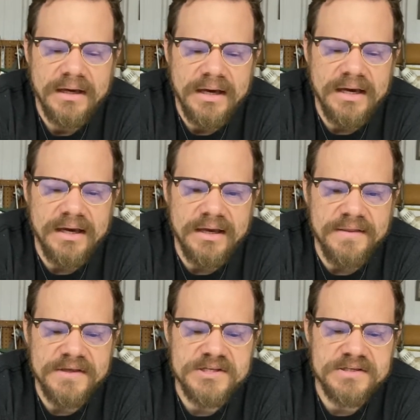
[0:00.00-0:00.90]

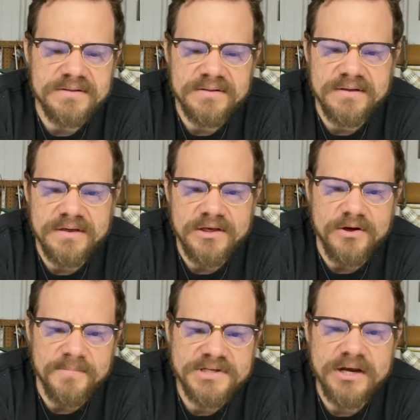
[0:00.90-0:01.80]
And this
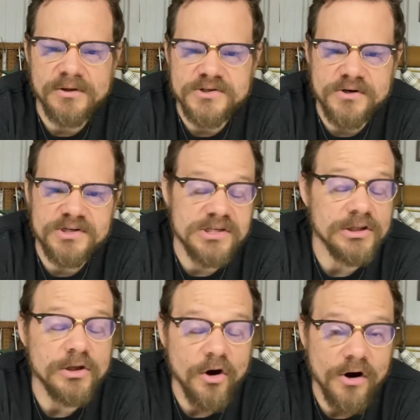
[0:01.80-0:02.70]
particular church is a
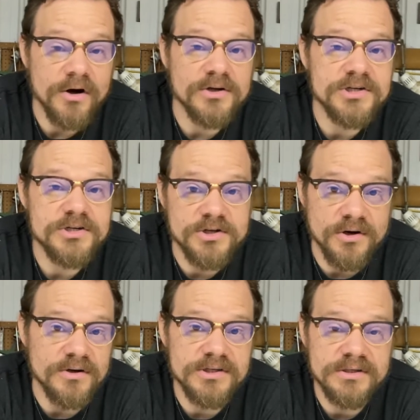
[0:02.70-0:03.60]
large
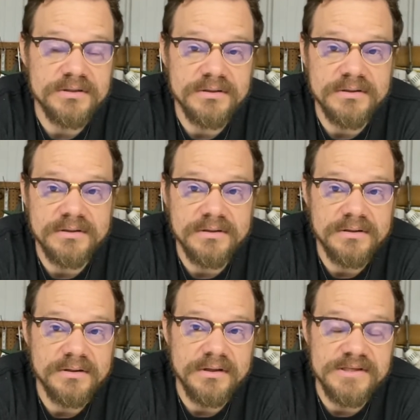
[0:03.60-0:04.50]
church.
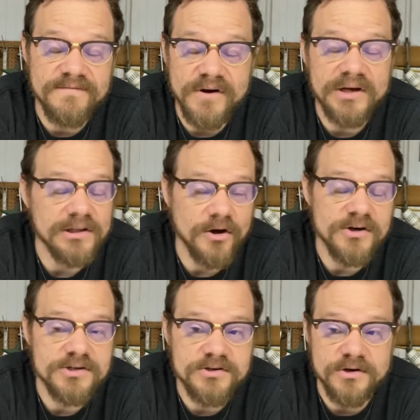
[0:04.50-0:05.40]
It's a very
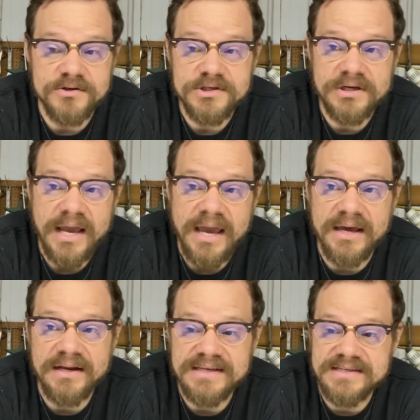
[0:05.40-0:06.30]
large church,
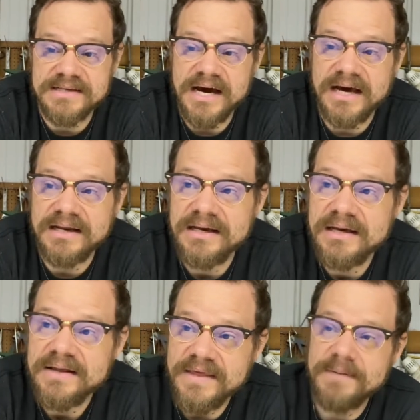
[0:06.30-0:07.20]
and it's not.
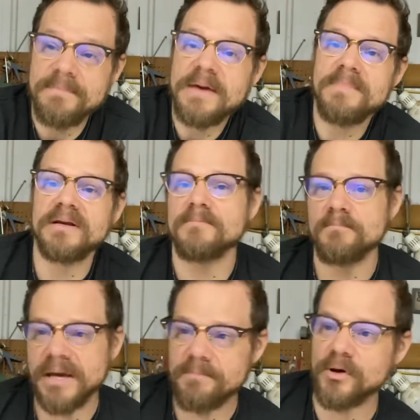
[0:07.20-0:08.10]
They meet in
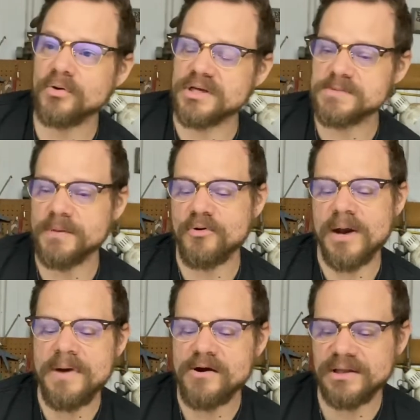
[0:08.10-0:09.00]
big buildings, but
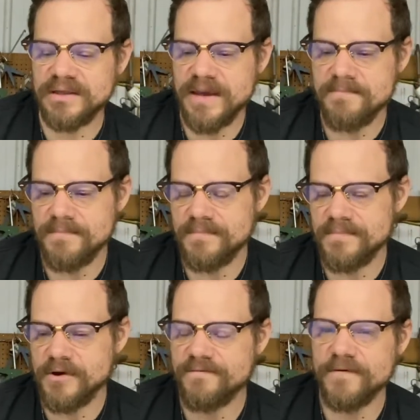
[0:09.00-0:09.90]
primarily
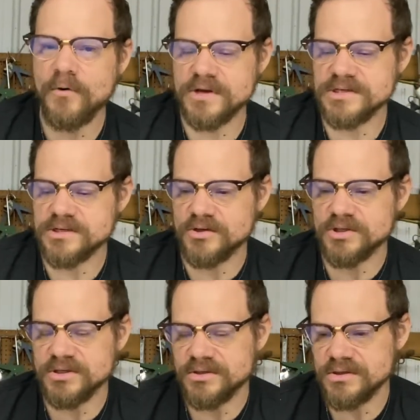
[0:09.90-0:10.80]
their focus is
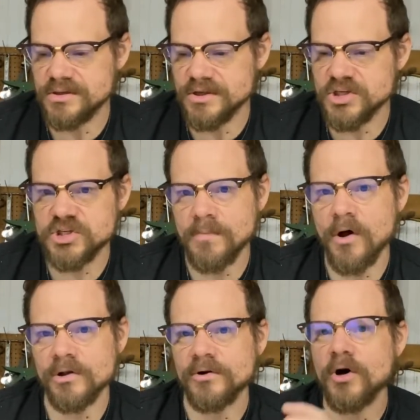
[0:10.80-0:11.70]
on the
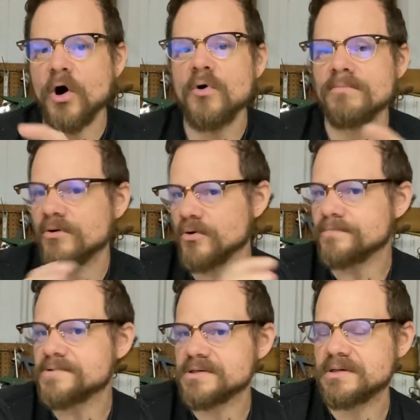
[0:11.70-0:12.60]
smaller home
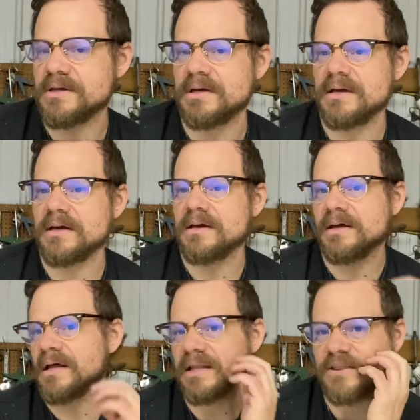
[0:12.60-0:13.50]
groups,
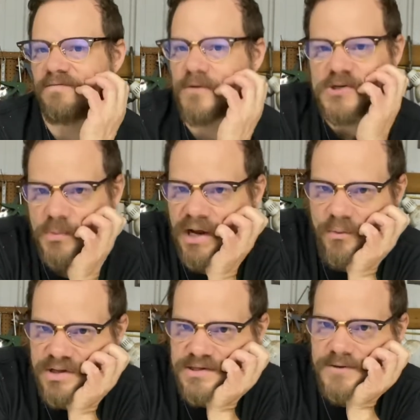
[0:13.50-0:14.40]
like the first one I
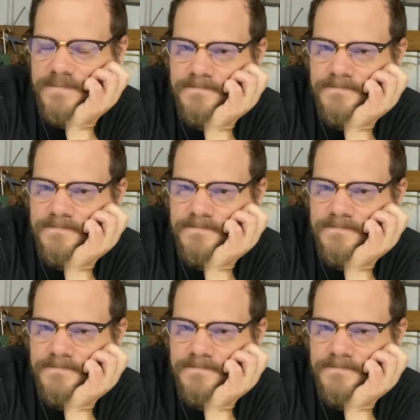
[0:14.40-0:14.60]
went to,